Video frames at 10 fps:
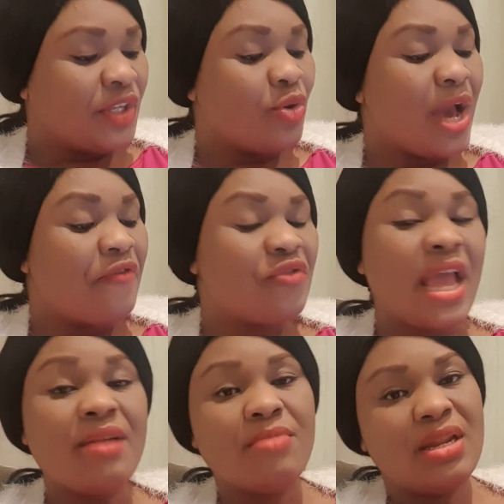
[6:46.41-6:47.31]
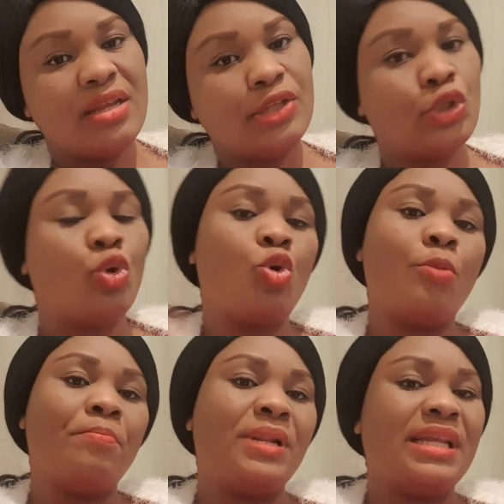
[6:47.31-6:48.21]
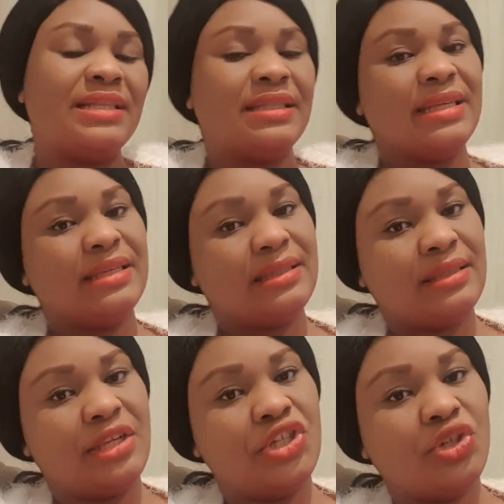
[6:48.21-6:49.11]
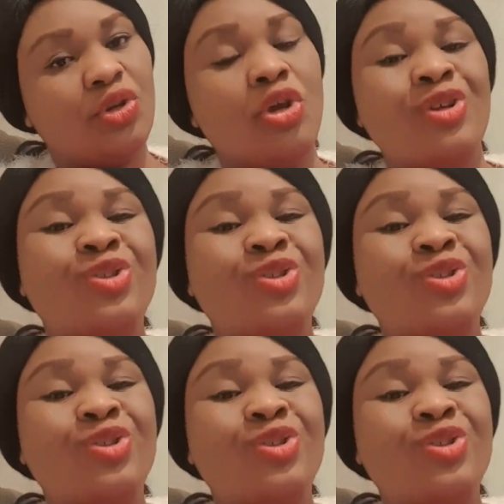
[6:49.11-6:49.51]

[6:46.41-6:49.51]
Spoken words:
You have 10 minutes to complete this station.